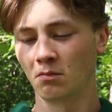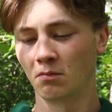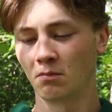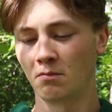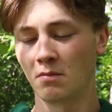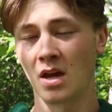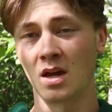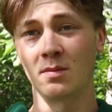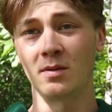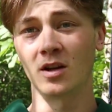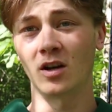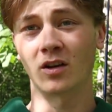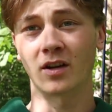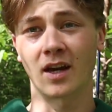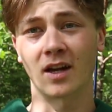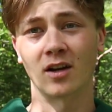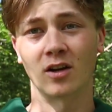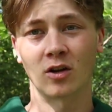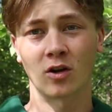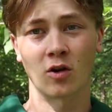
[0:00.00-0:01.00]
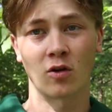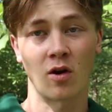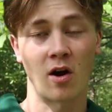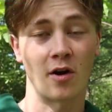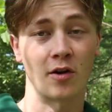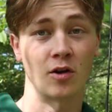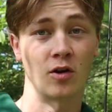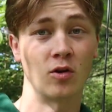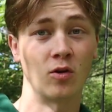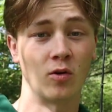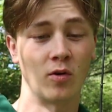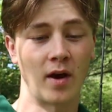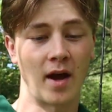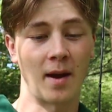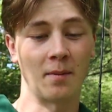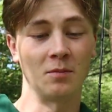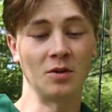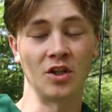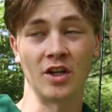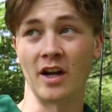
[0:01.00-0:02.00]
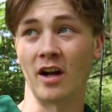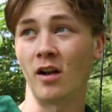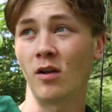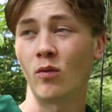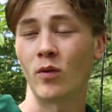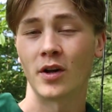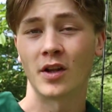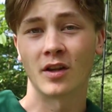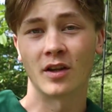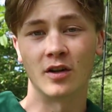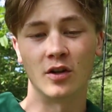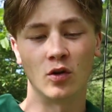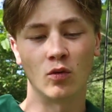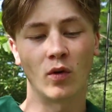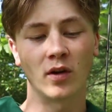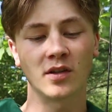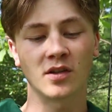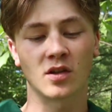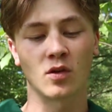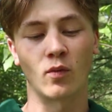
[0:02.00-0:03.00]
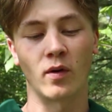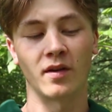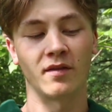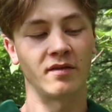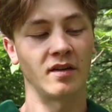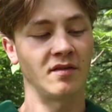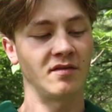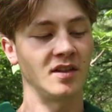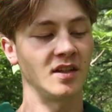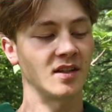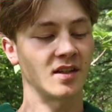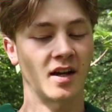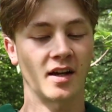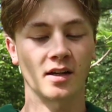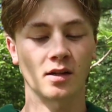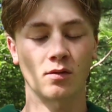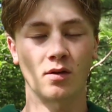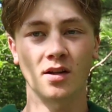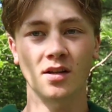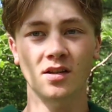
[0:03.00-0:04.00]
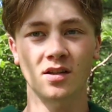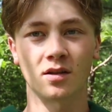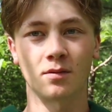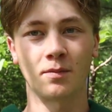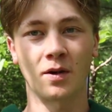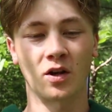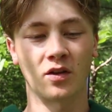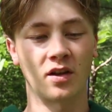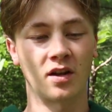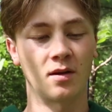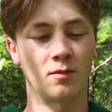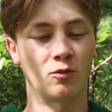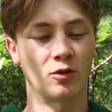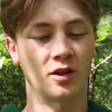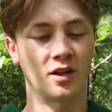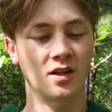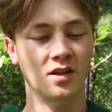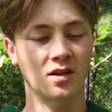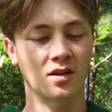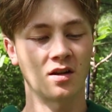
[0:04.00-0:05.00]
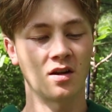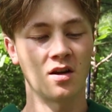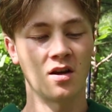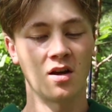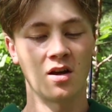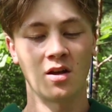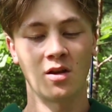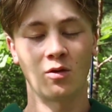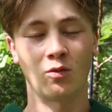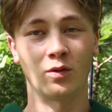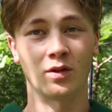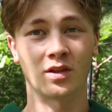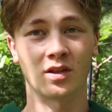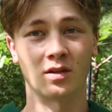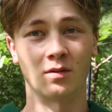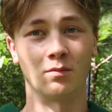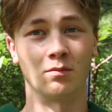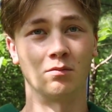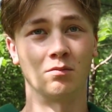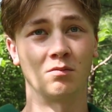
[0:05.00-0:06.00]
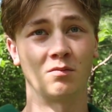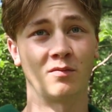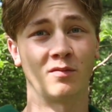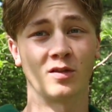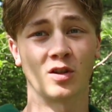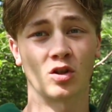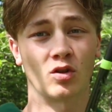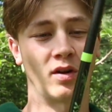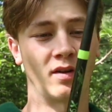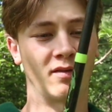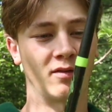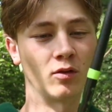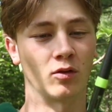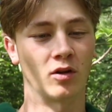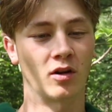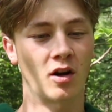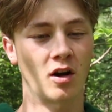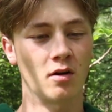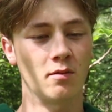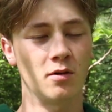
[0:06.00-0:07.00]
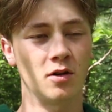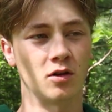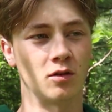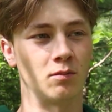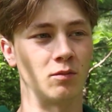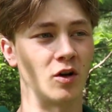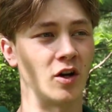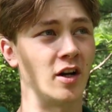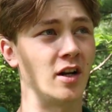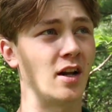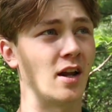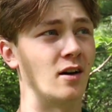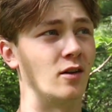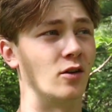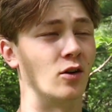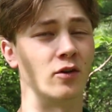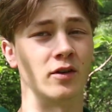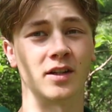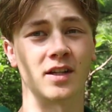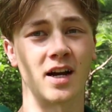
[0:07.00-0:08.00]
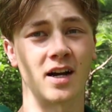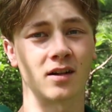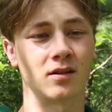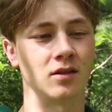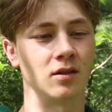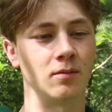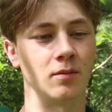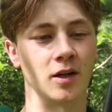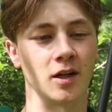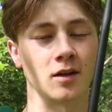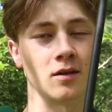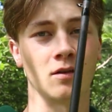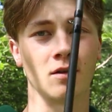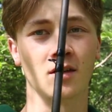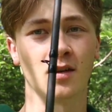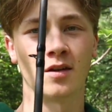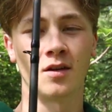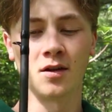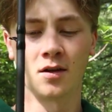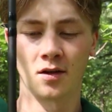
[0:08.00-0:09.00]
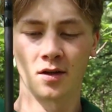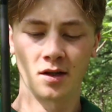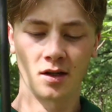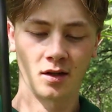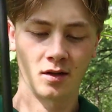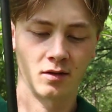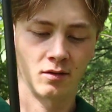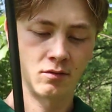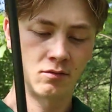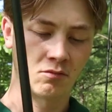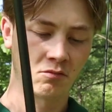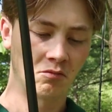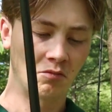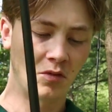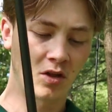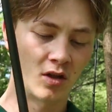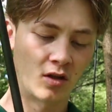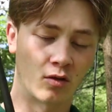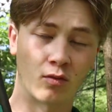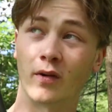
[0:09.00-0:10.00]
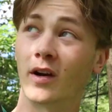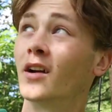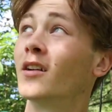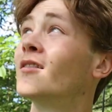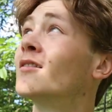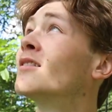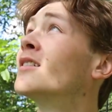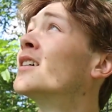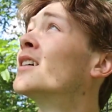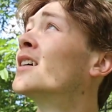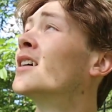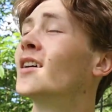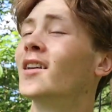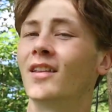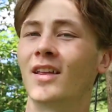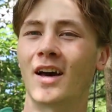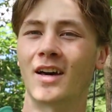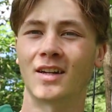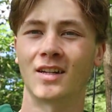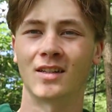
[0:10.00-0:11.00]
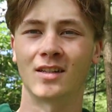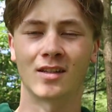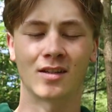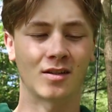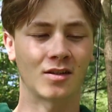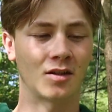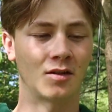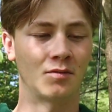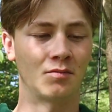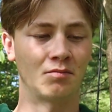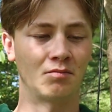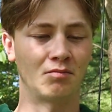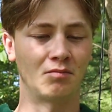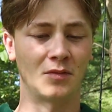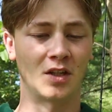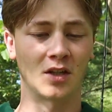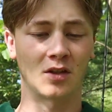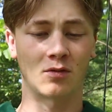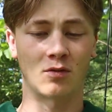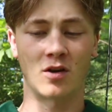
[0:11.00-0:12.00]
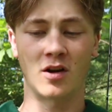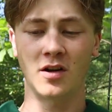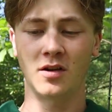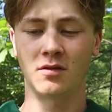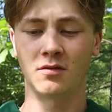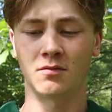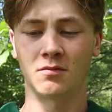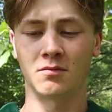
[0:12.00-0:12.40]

Maybe I'll get a Corrado MGL, one of the new ones, the 150 size ones, and pair that up with this, with some straight fluorocarbon or braid, I don't know exactly, but either way, that is this rod.